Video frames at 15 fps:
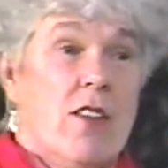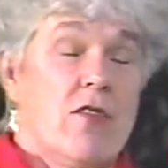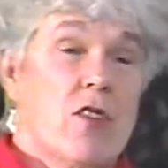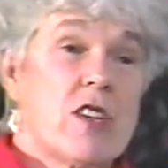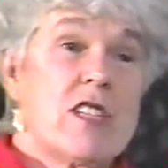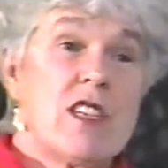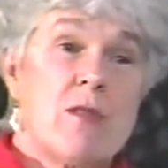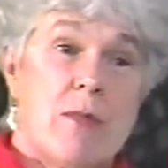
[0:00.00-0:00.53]

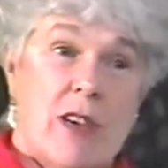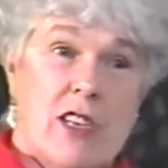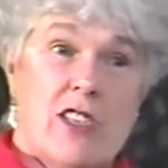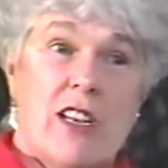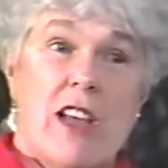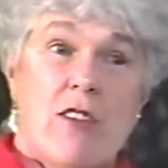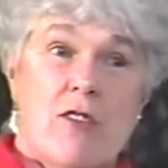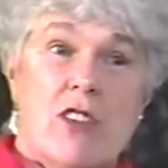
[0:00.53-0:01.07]
14-page
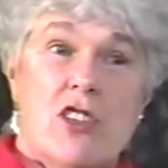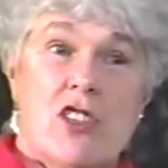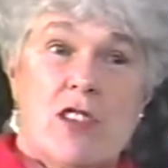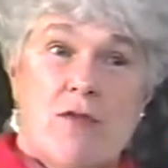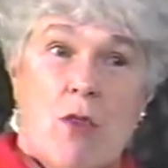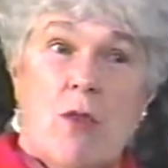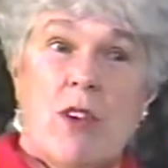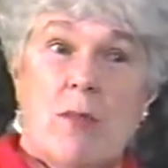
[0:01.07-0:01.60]
letter that she
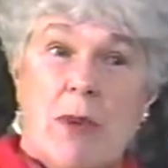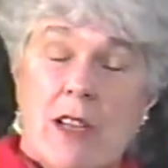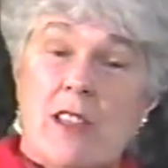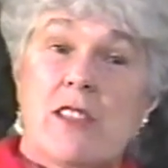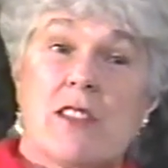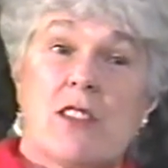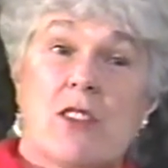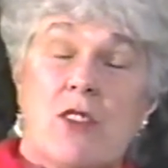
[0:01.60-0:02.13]
wrote in
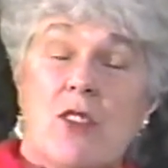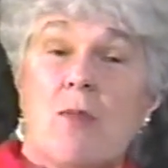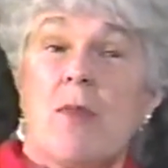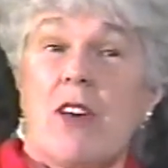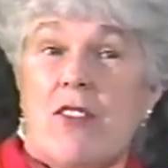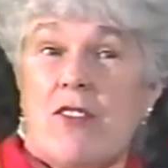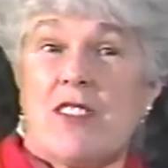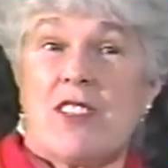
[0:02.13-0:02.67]
pencil to her
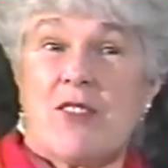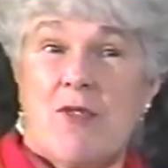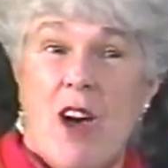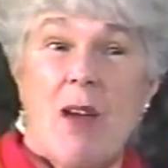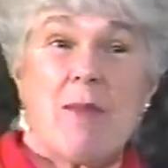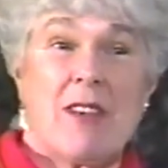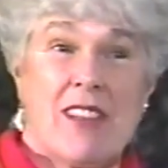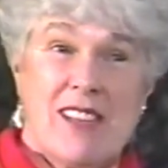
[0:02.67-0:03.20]
mother
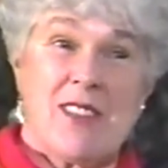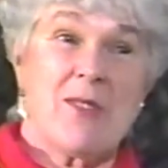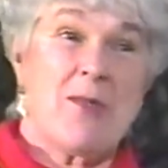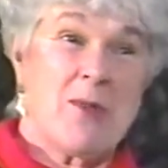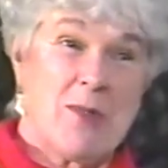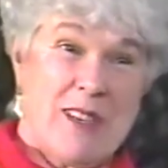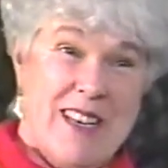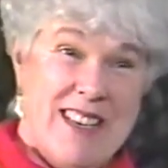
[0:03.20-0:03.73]
describing this
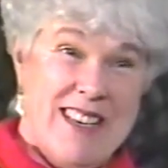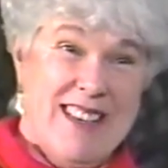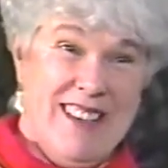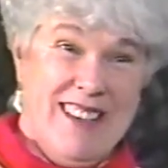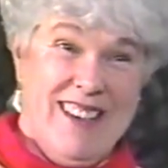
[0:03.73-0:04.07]
whole day.